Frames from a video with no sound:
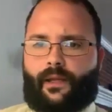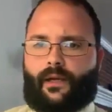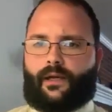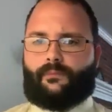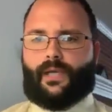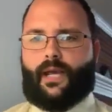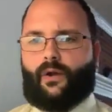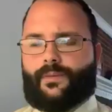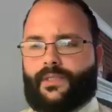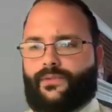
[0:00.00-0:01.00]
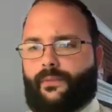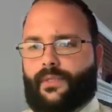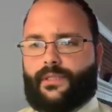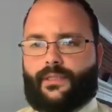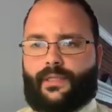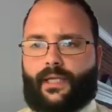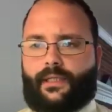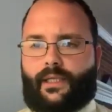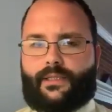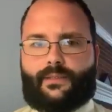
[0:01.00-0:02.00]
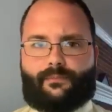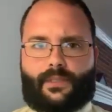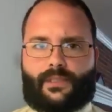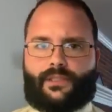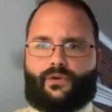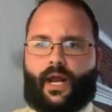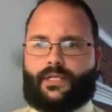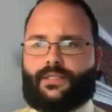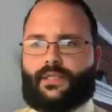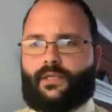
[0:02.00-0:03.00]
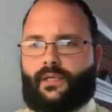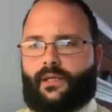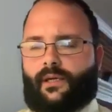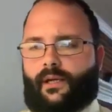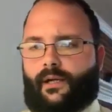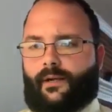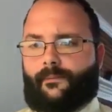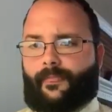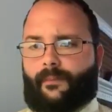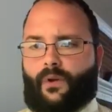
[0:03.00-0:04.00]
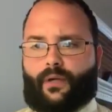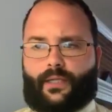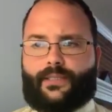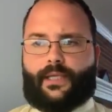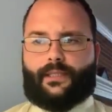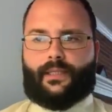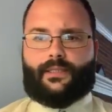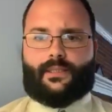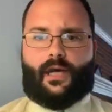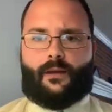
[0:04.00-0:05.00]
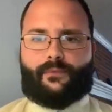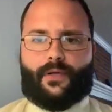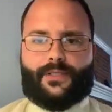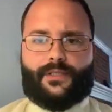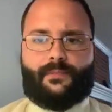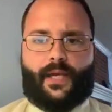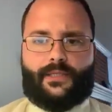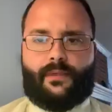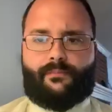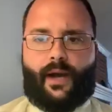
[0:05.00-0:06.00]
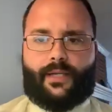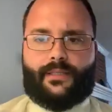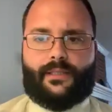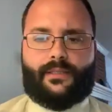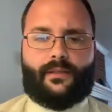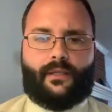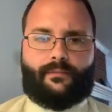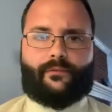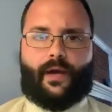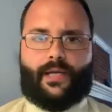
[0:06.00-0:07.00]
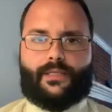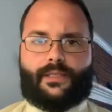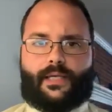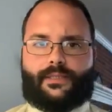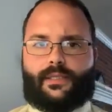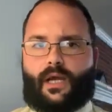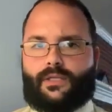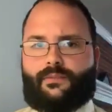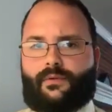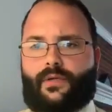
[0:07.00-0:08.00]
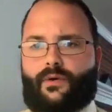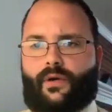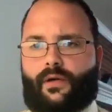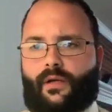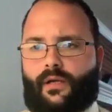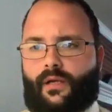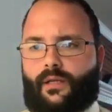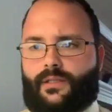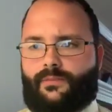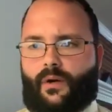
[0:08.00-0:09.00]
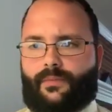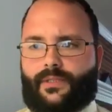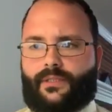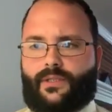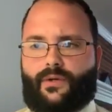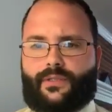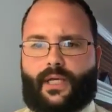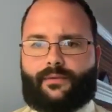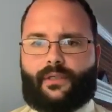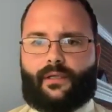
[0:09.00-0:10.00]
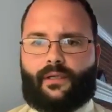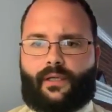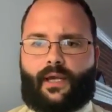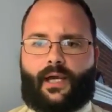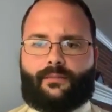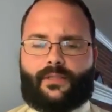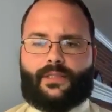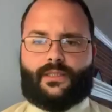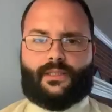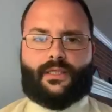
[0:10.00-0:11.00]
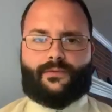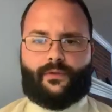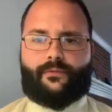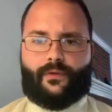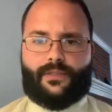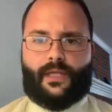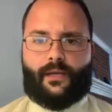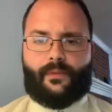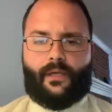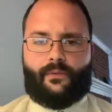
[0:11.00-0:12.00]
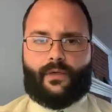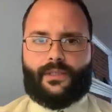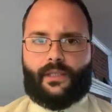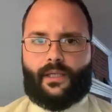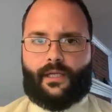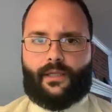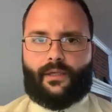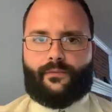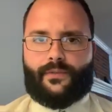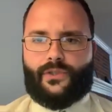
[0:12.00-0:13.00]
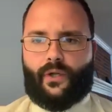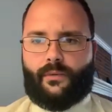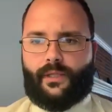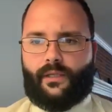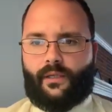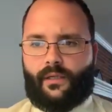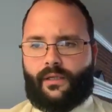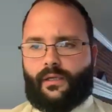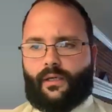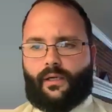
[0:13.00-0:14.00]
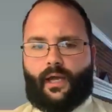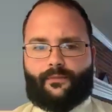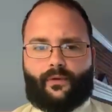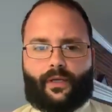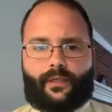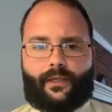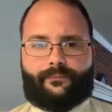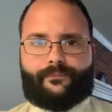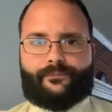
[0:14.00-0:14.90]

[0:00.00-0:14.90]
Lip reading: But I hope these 3 business techniques, business strategy, marketing techniques, and operations management practices provide insight to the entrepreneur and the small business owners out there how to be successful the first time. Once again, I thank you for joining me. Have a great day.